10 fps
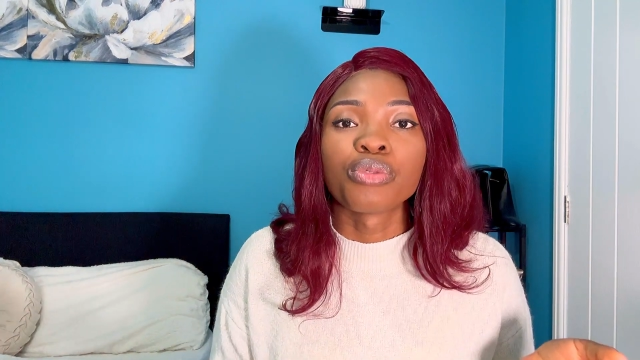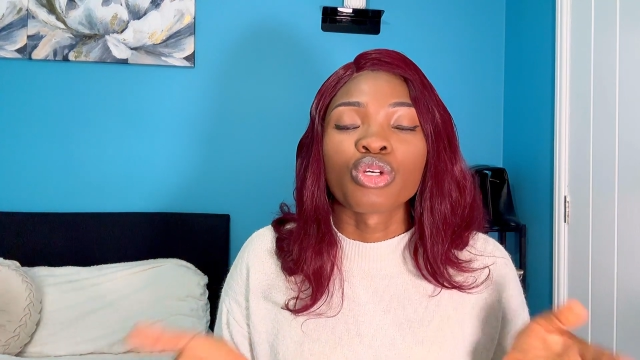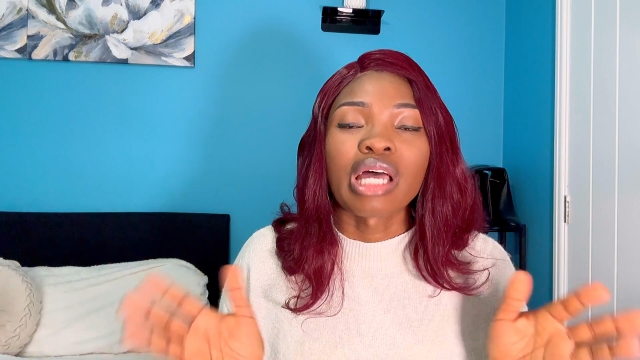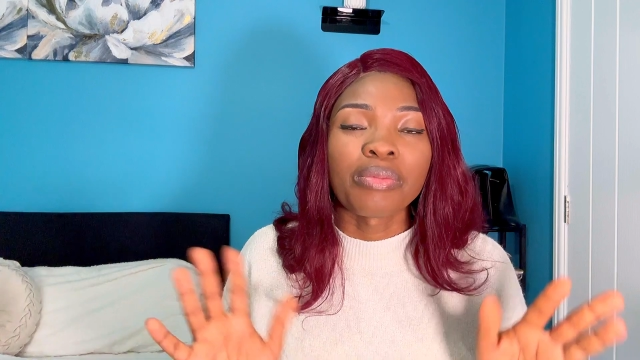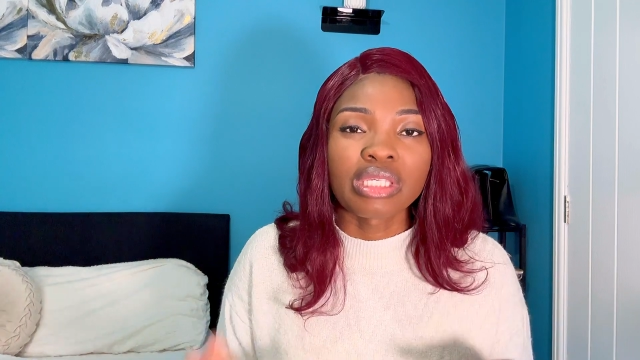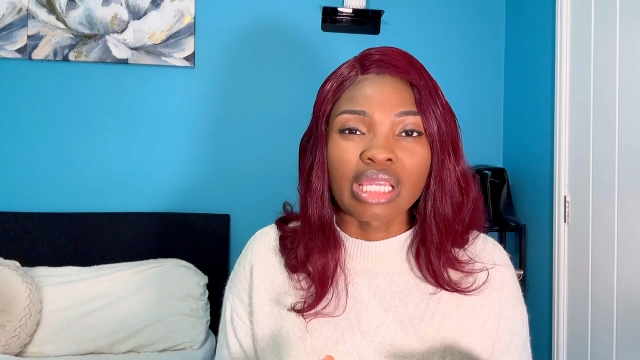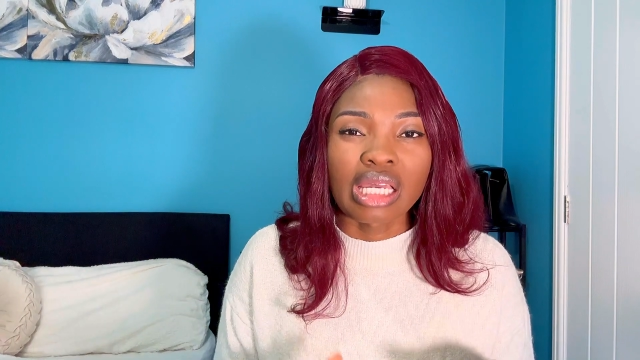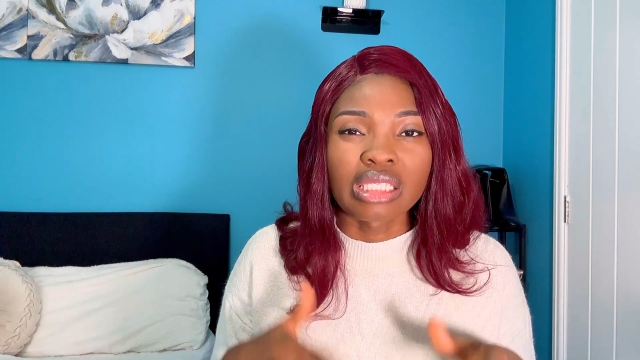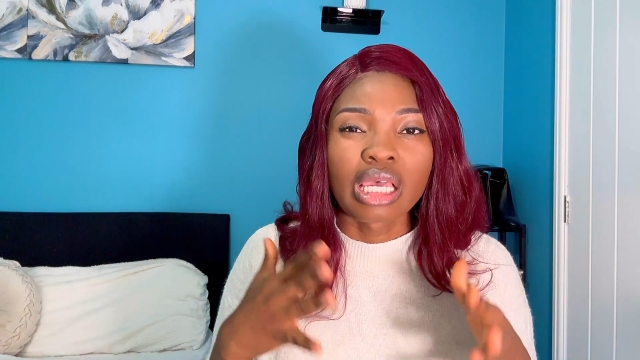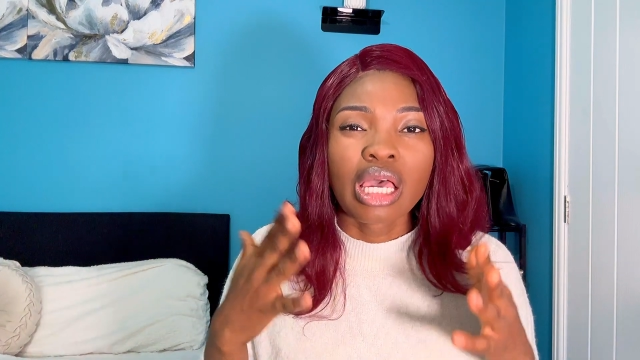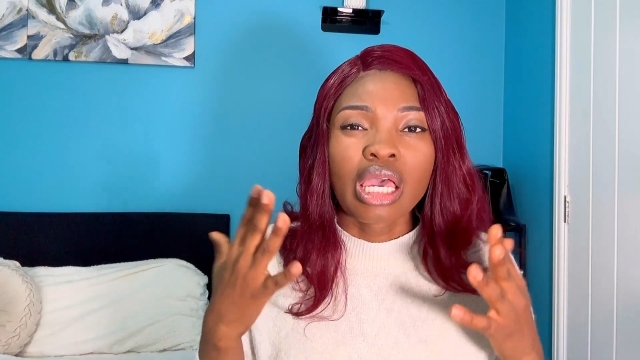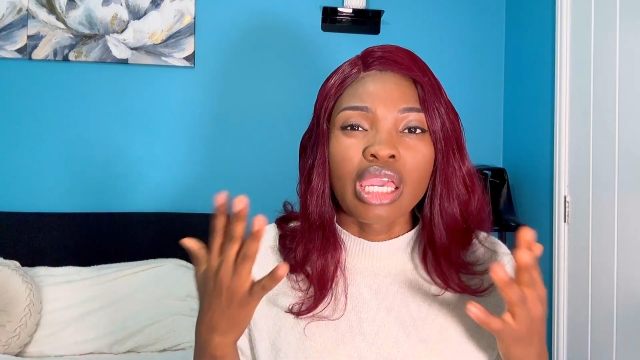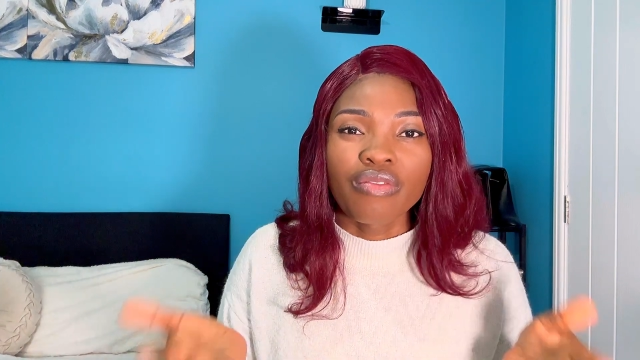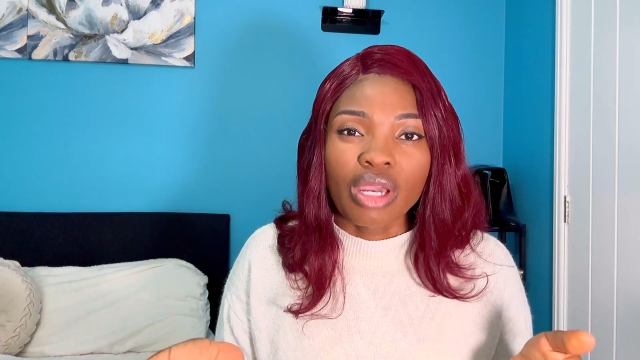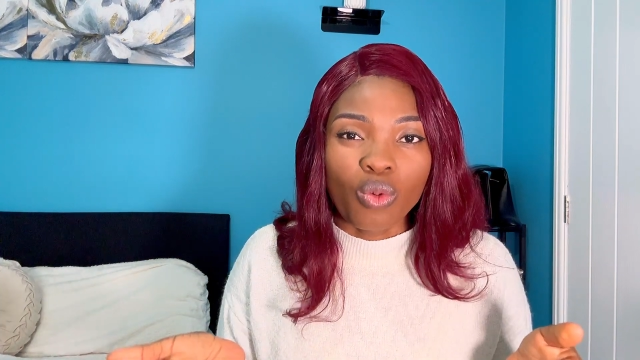So that means that
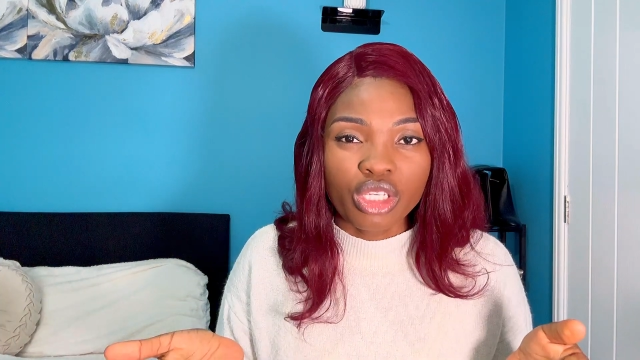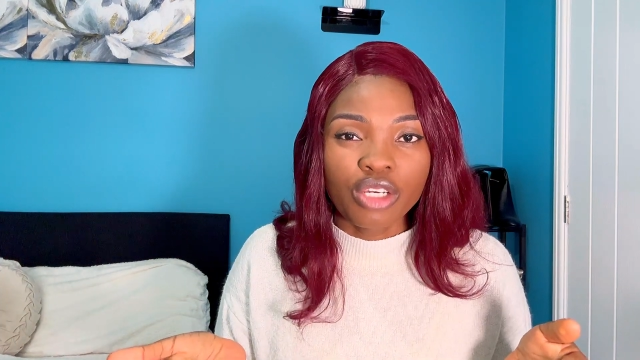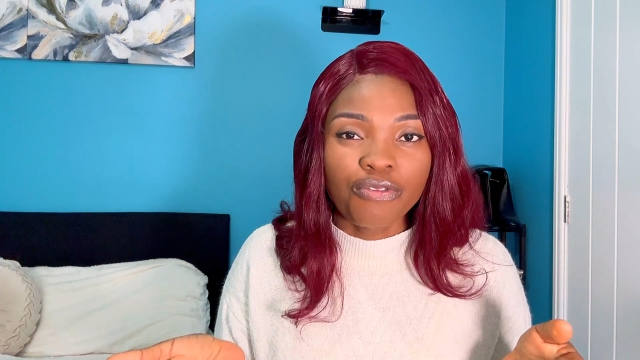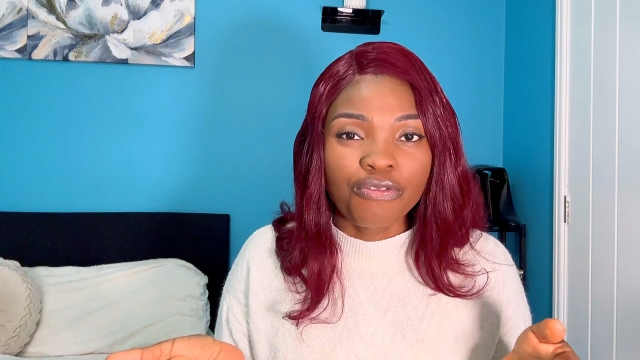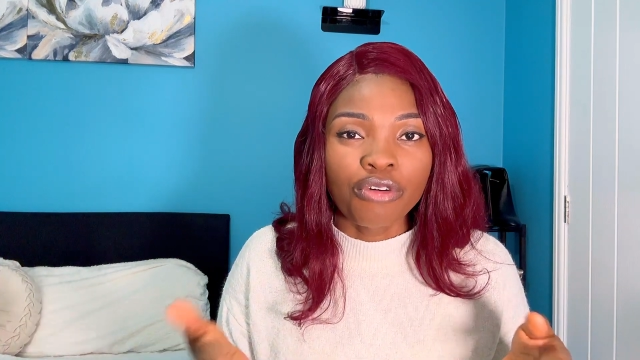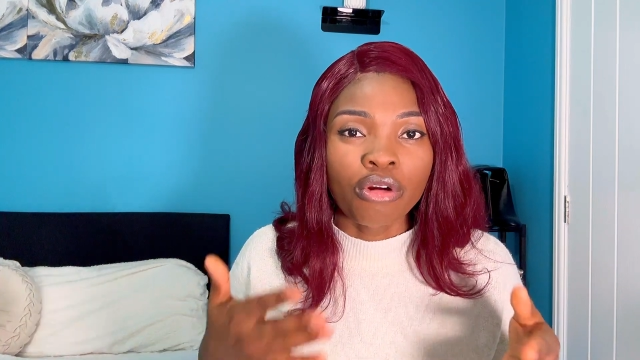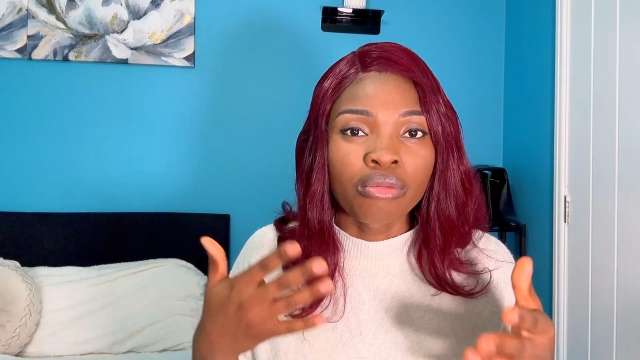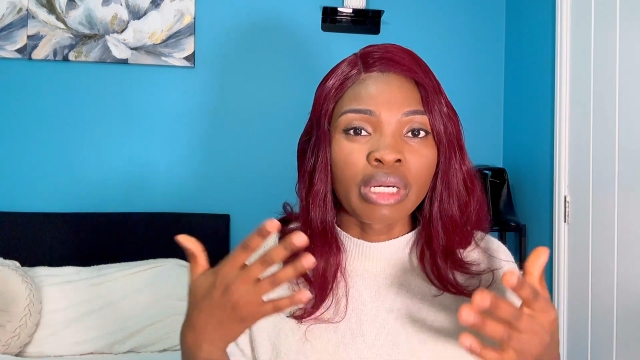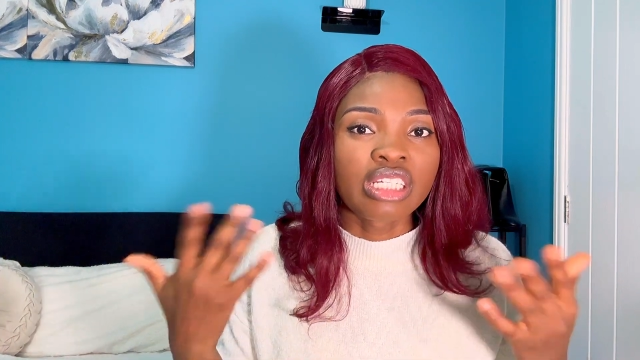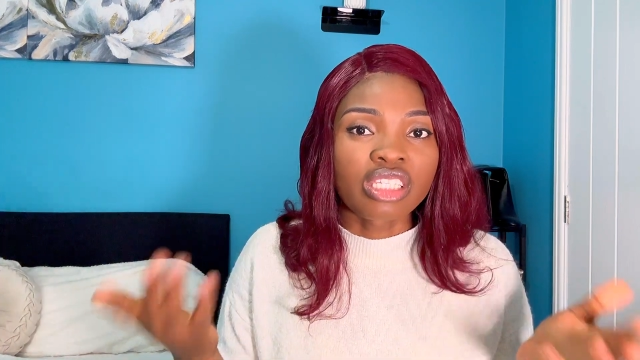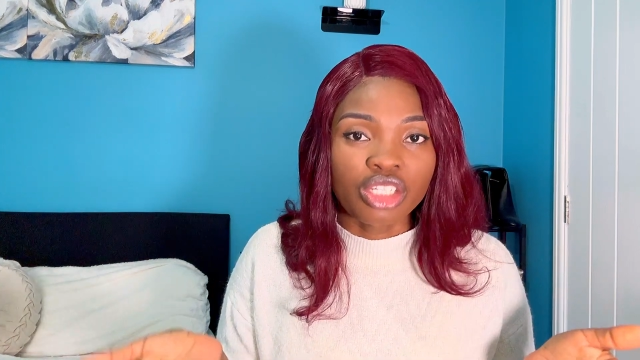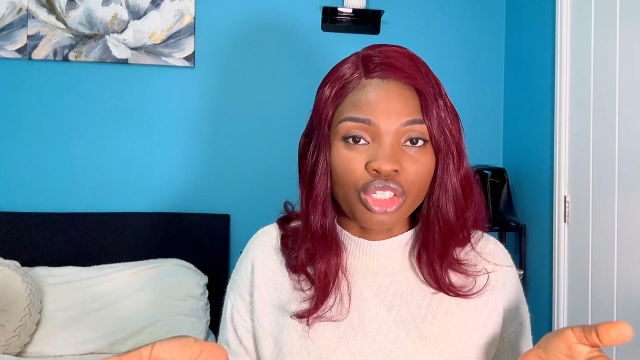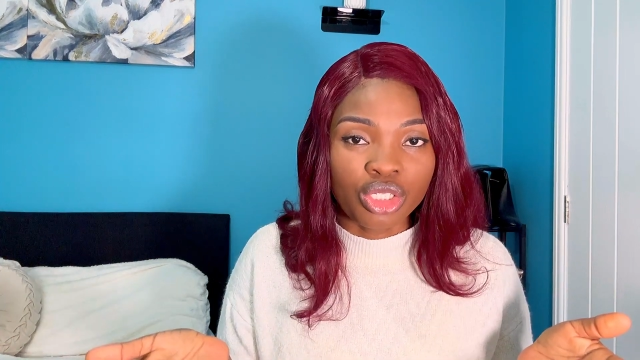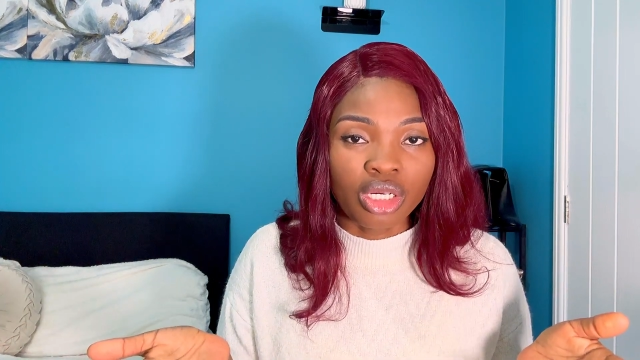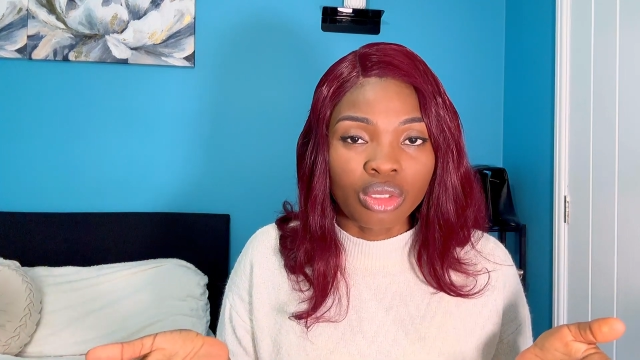if you are watching from an
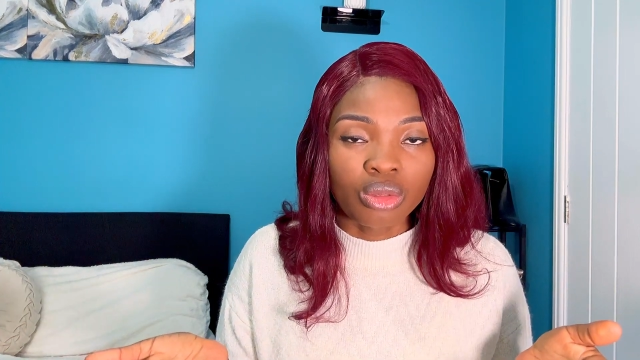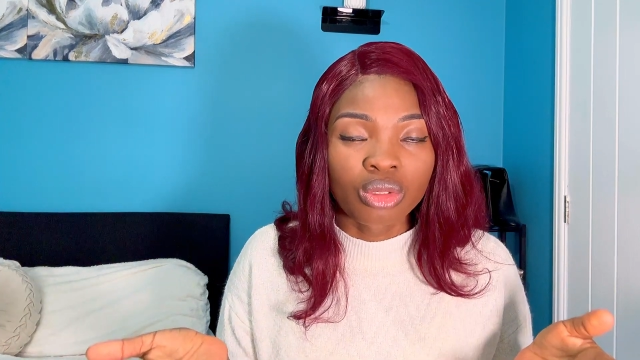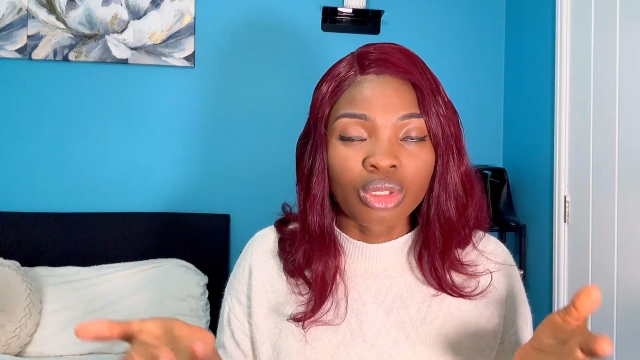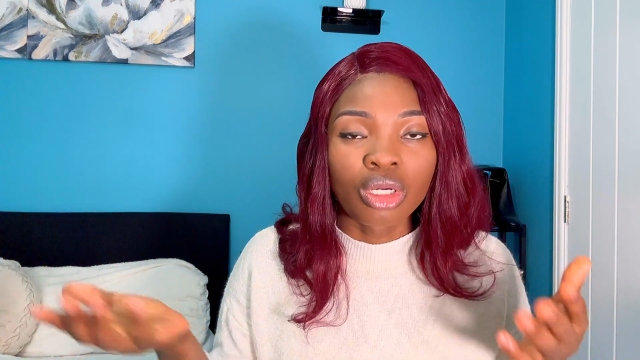international